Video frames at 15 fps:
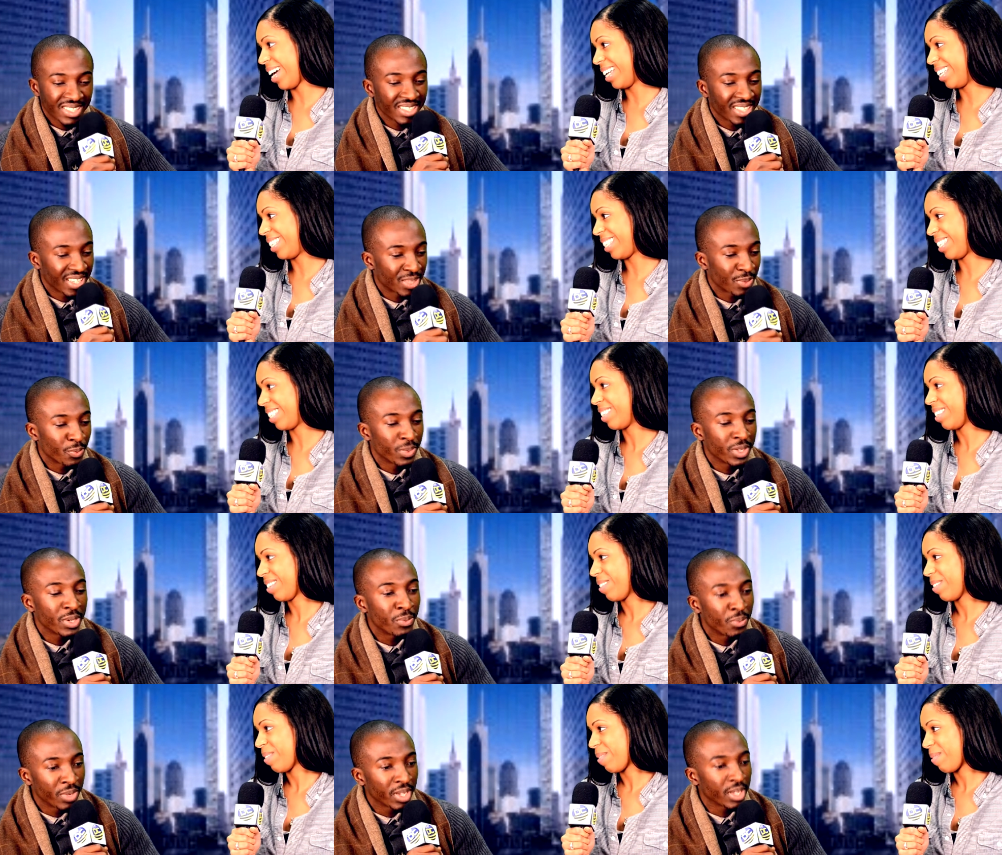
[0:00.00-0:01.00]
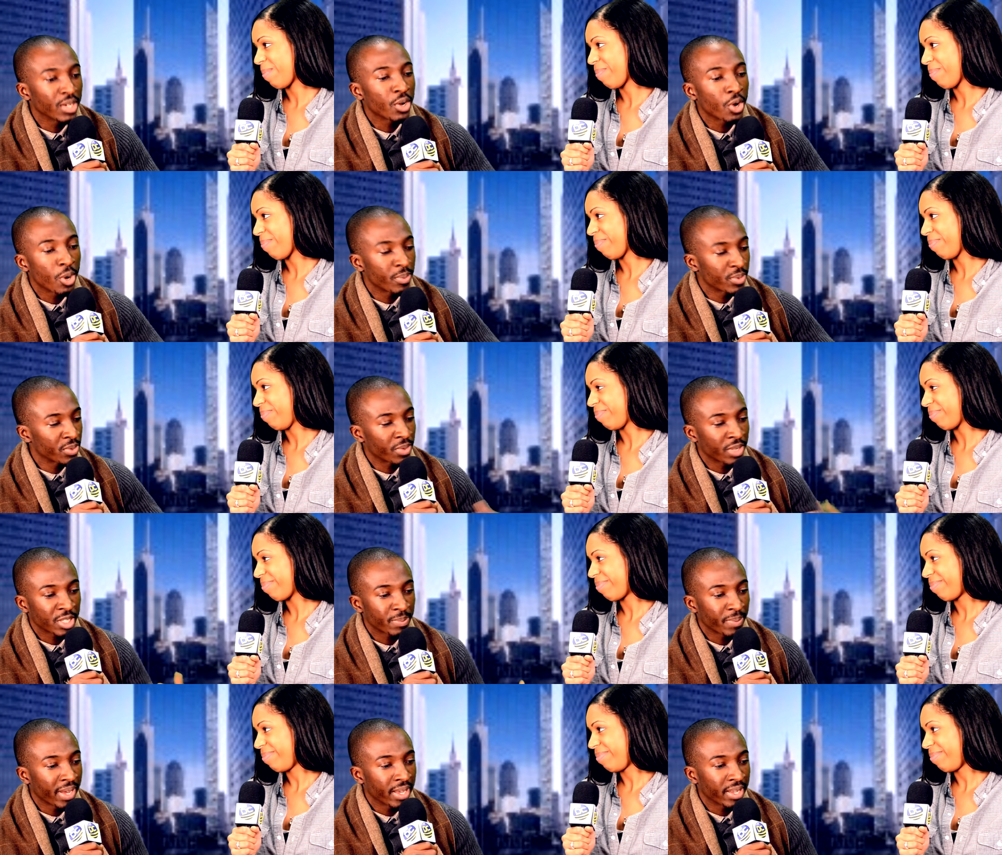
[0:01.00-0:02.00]
Speaker 1: Yes, we really hope to
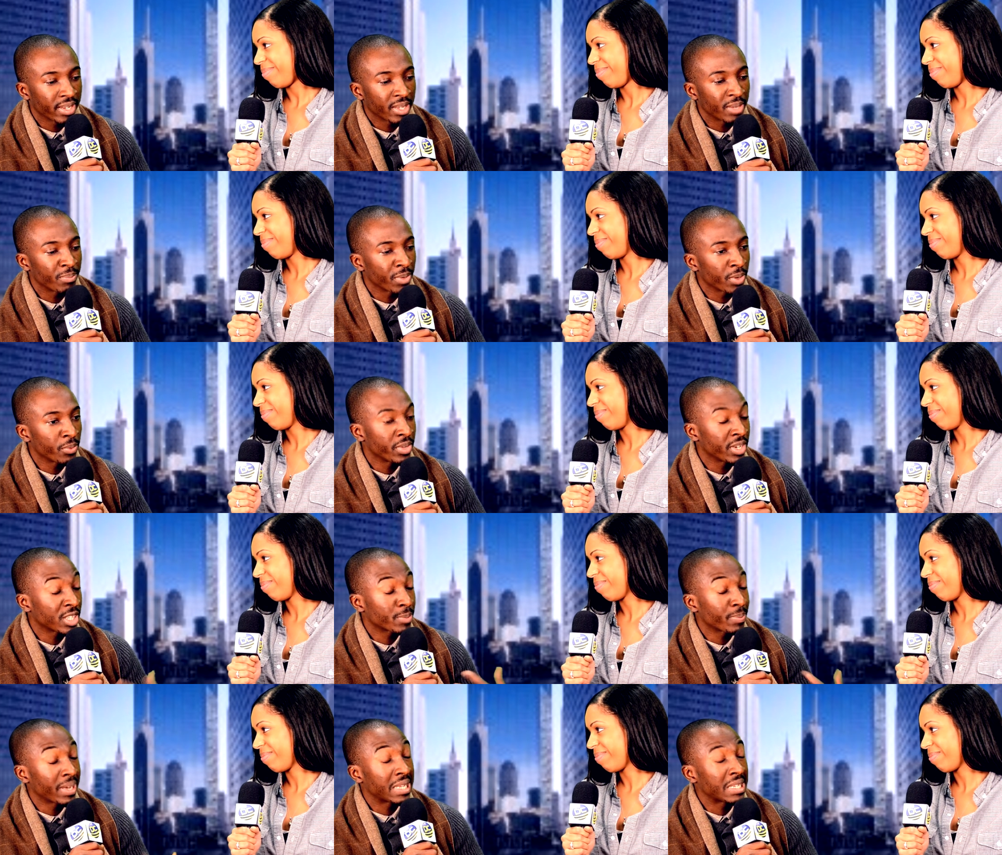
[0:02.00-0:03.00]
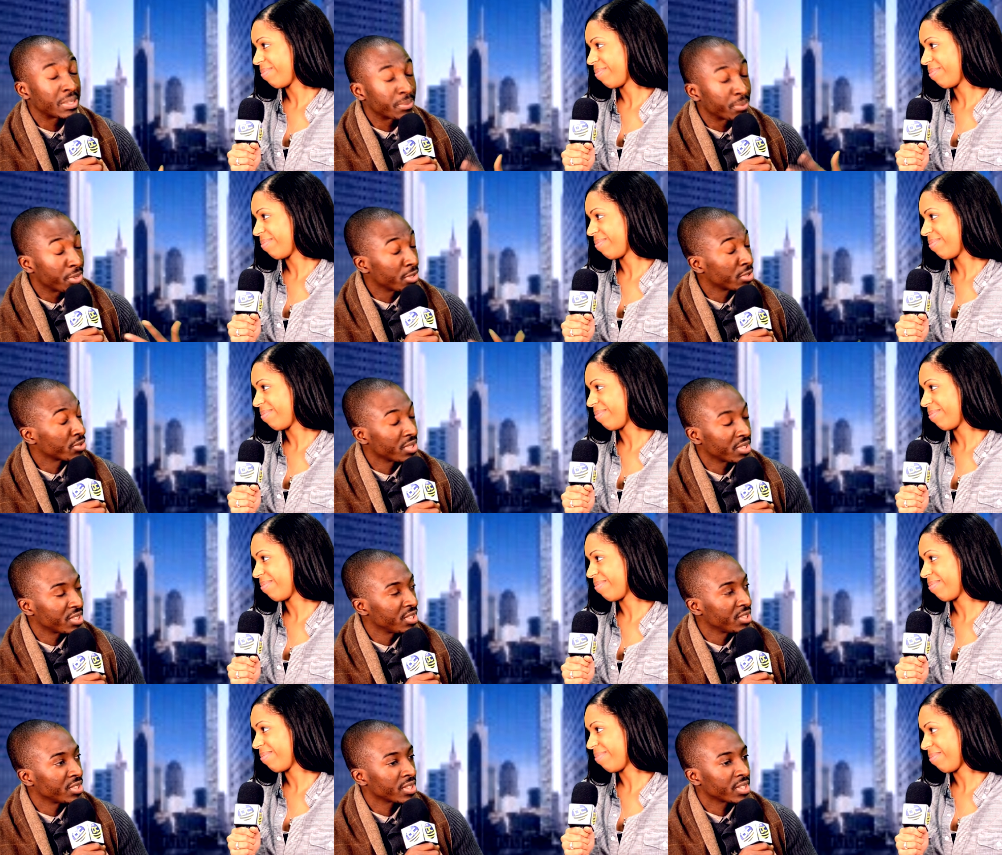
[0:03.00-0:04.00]
expand it, but we expand it real
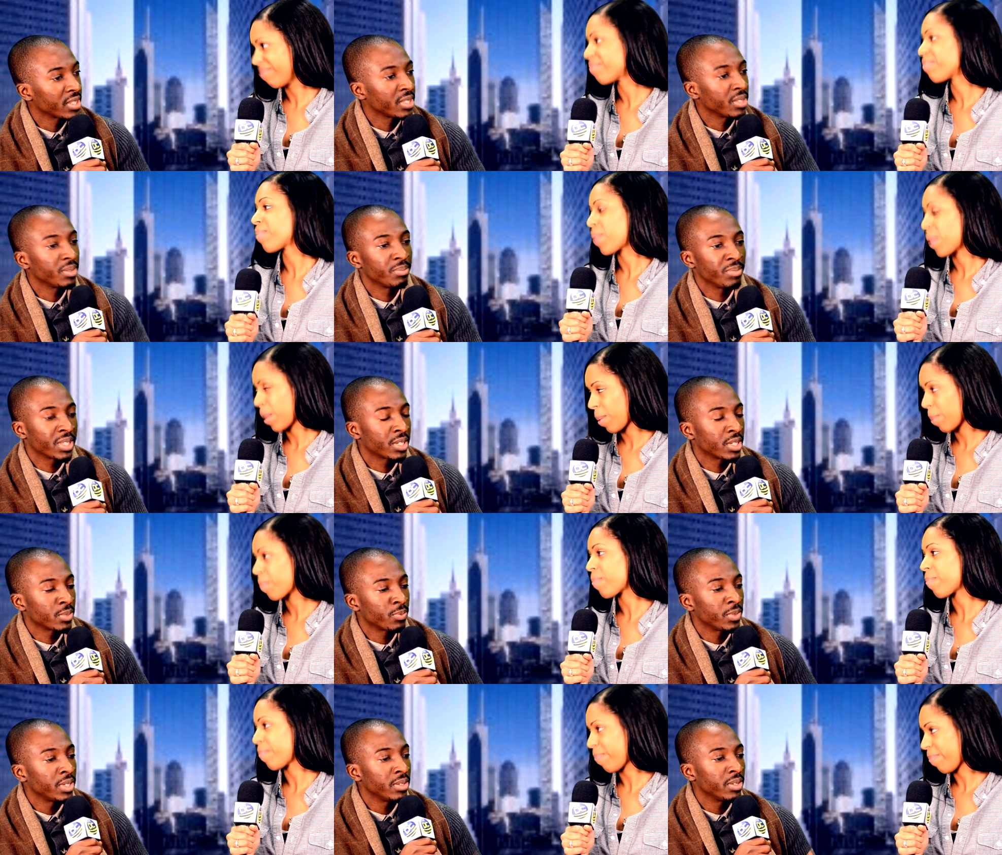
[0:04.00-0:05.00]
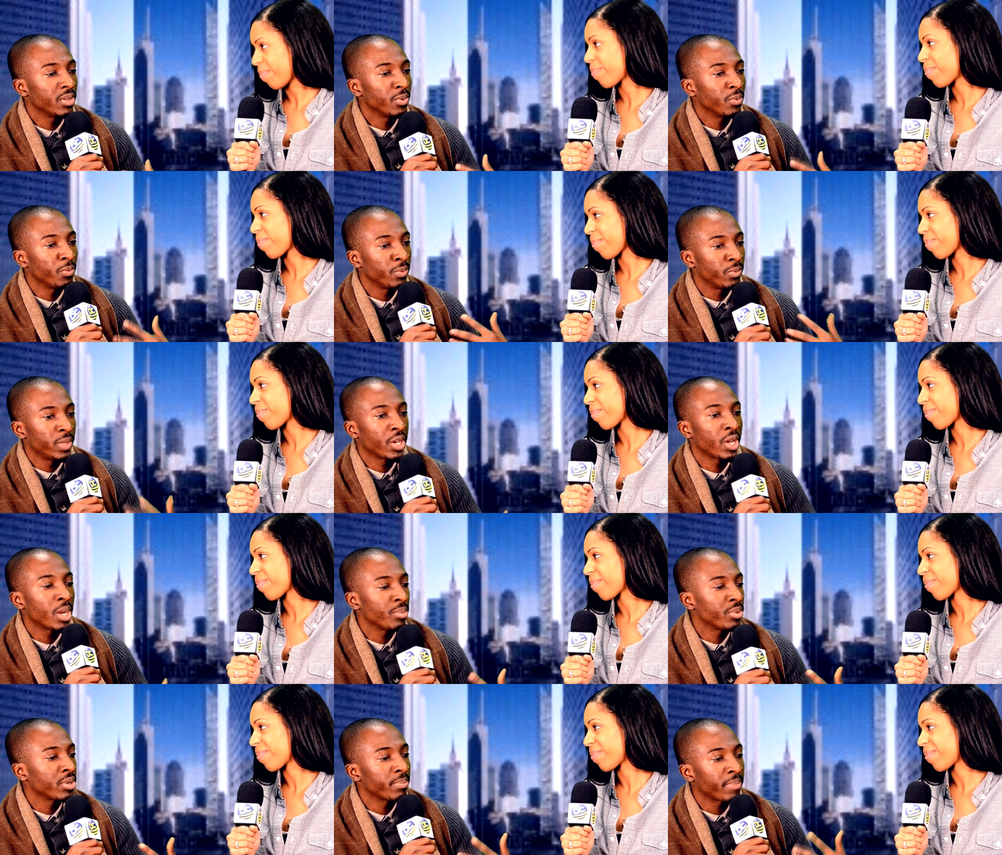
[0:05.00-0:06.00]
strategically because we are
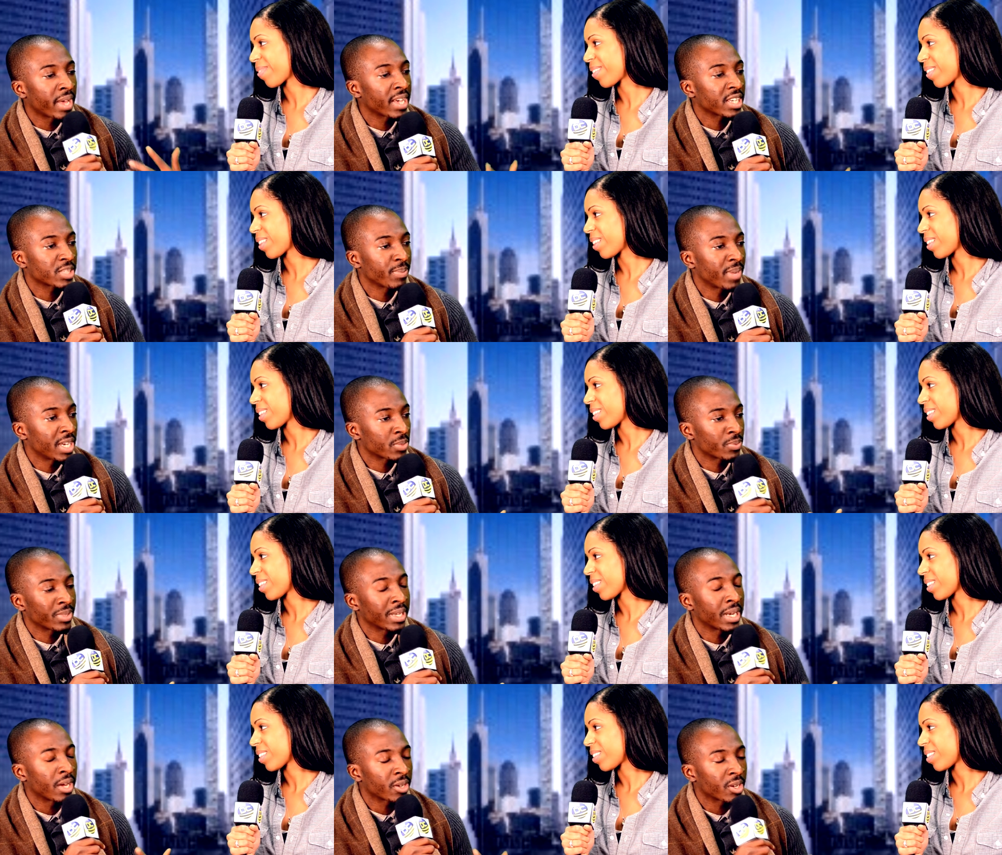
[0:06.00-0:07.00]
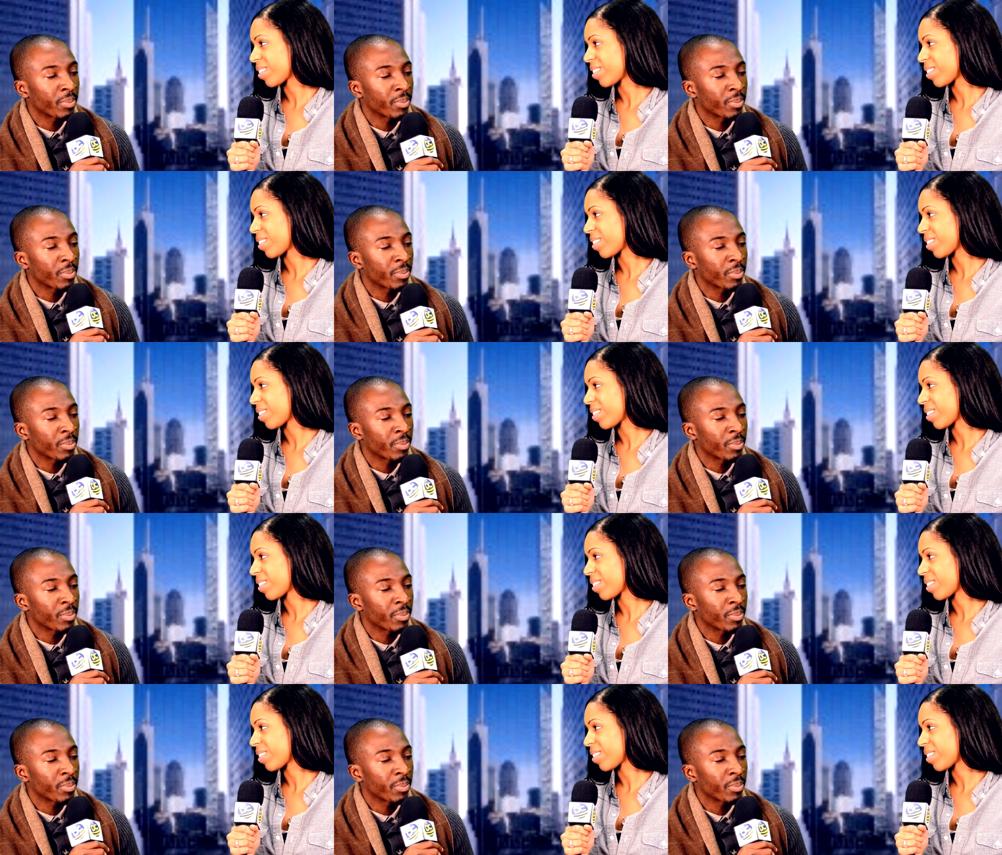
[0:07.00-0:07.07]
able to maximize within our